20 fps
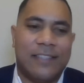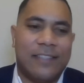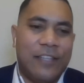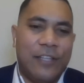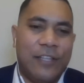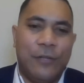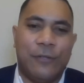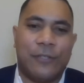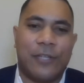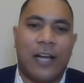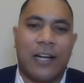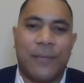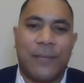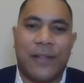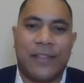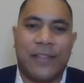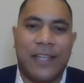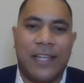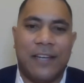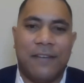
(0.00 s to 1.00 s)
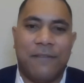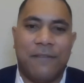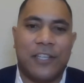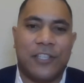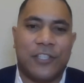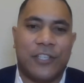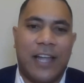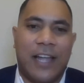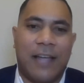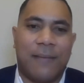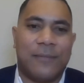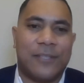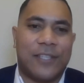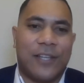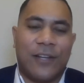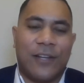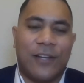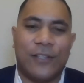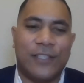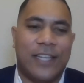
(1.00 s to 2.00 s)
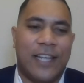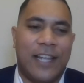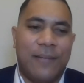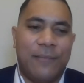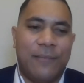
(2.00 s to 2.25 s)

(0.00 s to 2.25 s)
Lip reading: you talk about the innovation at Amazon all day.